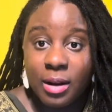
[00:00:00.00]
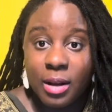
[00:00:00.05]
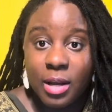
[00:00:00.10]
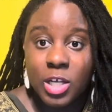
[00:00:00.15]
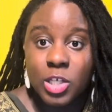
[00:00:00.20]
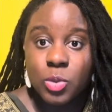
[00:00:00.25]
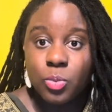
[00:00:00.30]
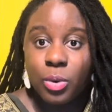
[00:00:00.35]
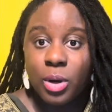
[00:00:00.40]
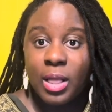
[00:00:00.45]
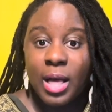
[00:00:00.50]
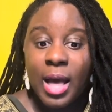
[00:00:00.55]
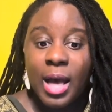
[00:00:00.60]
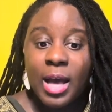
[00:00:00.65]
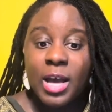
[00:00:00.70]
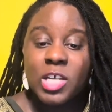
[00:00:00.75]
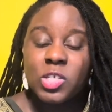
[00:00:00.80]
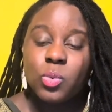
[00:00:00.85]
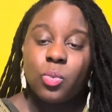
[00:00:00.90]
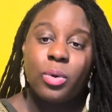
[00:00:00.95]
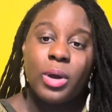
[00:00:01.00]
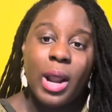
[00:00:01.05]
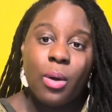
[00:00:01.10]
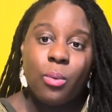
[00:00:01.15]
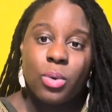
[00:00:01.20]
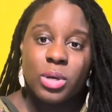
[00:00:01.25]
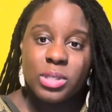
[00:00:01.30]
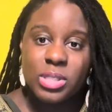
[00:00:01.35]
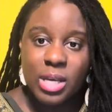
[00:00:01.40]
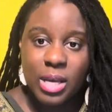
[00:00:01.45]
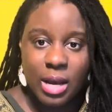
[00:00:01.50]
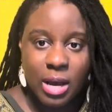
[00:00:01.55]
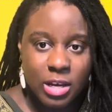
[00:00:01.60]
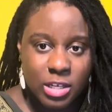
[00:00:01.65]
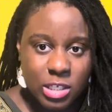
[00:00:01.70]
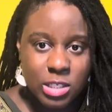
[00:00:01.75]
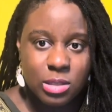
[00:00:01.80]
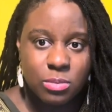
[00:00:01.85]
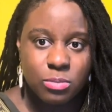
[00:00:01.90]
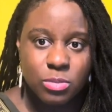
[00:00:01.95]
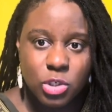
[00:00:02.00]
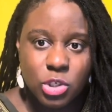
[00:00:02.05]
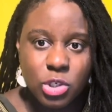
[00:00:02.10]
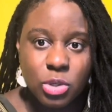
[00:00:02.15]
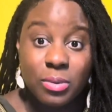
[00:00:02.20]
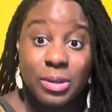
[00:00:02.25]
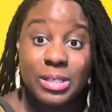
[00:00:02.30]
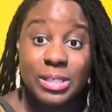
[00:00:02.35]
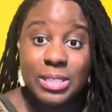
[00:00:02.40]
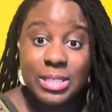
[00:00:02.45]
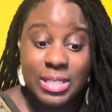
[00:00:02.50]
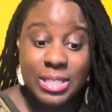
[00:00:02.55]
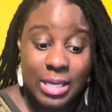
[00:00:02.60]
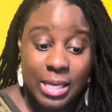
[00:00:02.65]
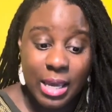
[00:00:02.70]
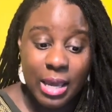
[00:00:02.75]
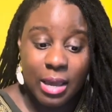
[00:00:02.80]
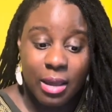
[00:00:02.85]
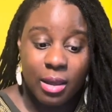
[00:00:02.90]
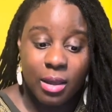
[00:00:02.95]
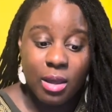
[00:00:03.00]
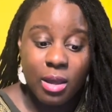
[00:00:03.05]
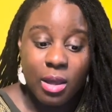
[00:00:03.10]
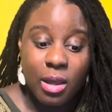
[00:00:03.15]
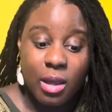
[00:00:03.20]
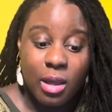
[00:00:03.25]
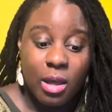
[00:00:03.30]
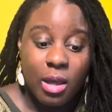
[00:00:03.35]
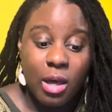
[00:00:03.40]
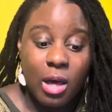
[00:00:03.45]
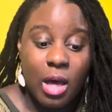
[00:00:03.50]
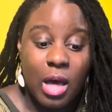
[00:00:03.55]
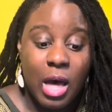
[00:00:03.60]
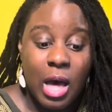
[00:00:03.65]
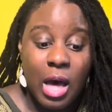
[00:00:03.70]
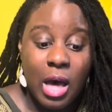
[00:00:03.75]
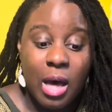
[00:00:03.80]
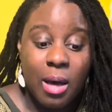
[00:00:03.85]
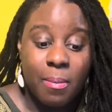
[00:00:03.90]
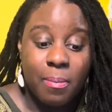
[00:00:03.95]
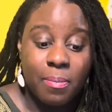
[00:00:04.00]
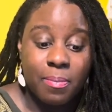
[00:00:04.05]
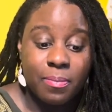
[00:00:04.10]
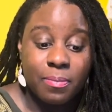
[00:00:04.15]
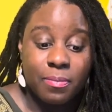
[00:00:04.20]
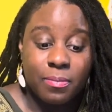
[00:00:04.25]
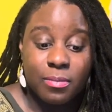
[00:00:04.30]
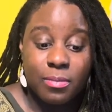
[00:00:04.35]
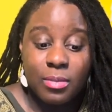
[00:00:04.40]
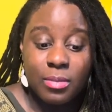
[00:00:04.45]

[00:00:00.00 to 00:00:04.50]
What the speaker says: as well as what I was accustomed to and seeing, and